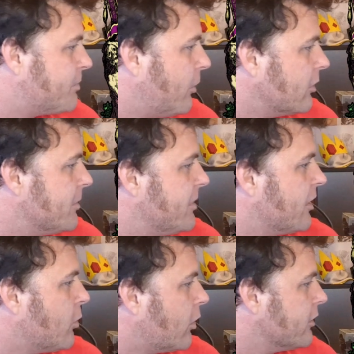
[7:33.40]

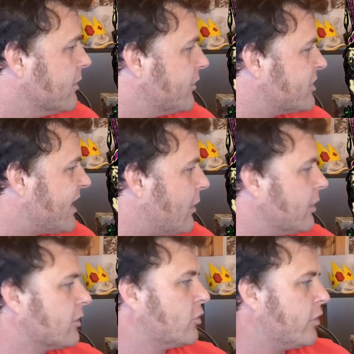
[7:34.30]
Boromir, Warden of the
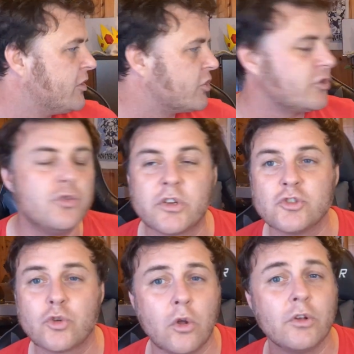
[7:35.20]
Tower. Creatures you
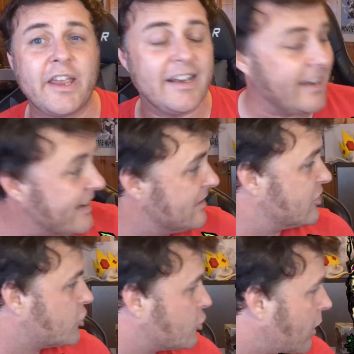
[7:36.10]
control gain
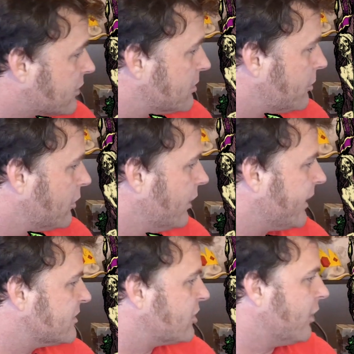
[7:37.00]
indestructible
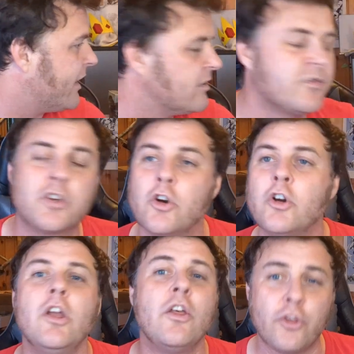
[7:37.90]
until end of turn.